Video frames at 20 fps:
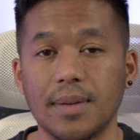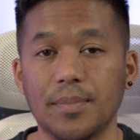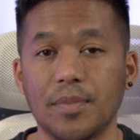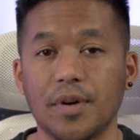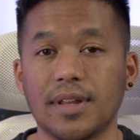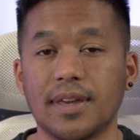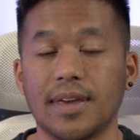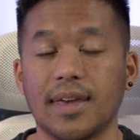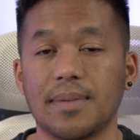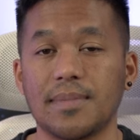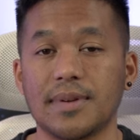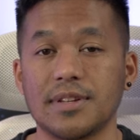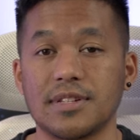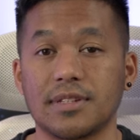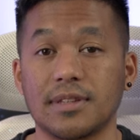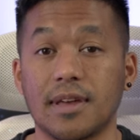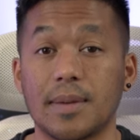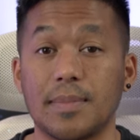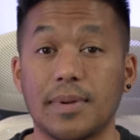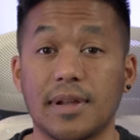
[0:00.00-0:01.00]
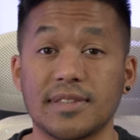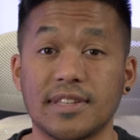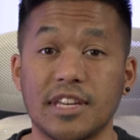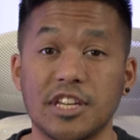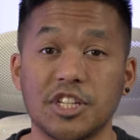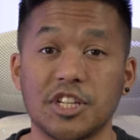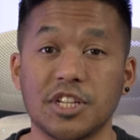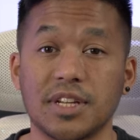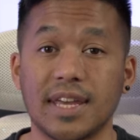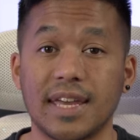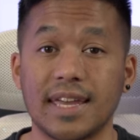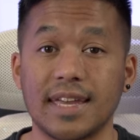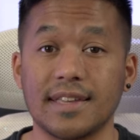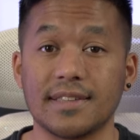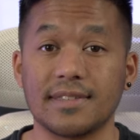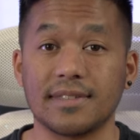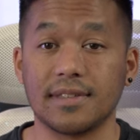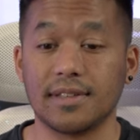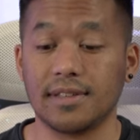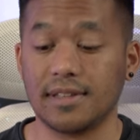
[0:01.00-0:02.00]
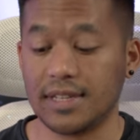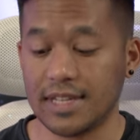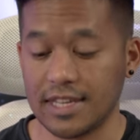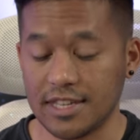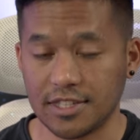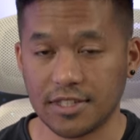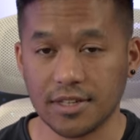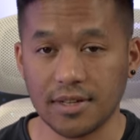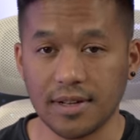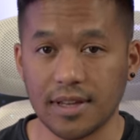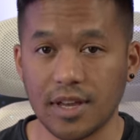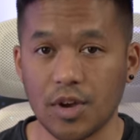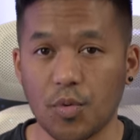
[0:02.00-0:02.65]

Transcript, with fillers: in-body image stabilization is decent.